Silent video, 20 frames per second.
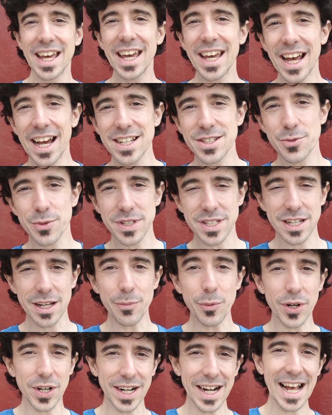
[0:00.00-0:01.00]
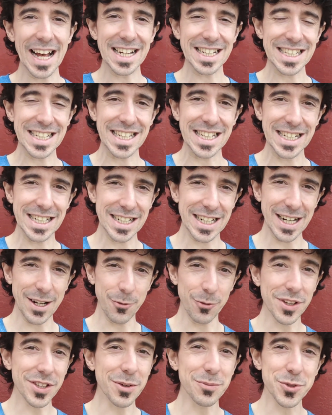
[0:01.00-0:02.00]
Hey guys, what's up? Hernan here,
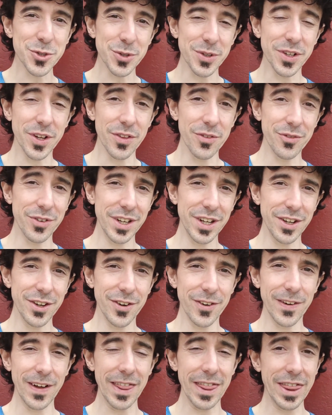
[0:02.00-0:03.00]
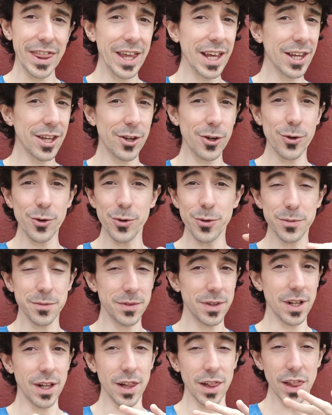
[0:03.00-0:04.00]
and welcome to another video, and thank you
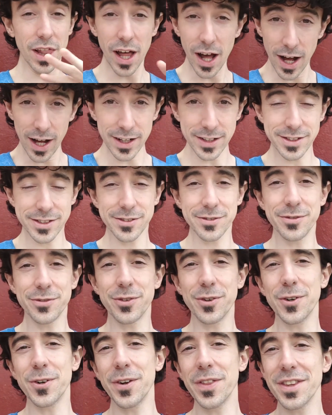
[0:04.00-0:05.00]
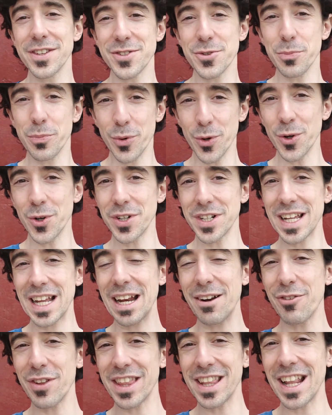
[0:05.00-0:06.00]
a lot for the support
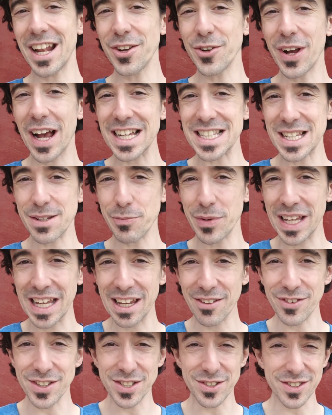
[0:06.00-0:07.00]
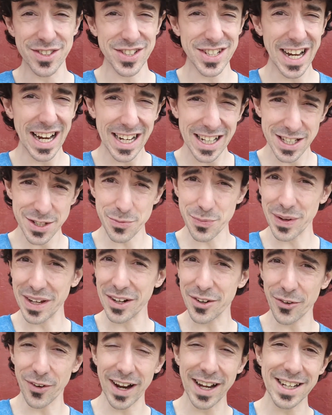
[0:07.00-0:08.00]
and everything that you guys have been giving to the channel. It's
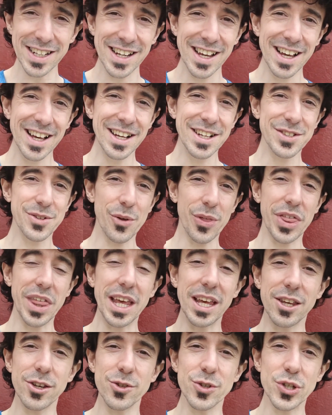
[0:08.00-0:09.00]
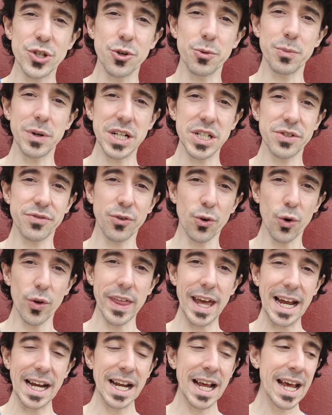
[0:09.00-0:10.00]
been great, so thank you so much for
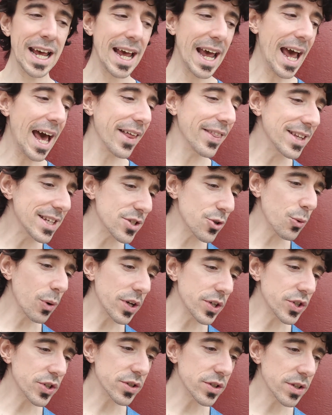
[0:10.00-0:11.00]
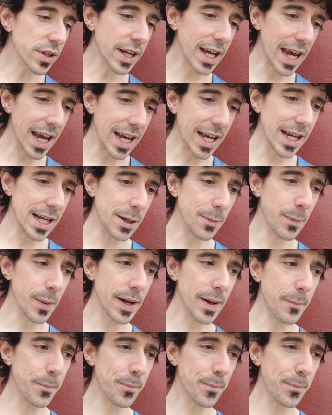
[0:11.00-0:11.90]
that. And this question came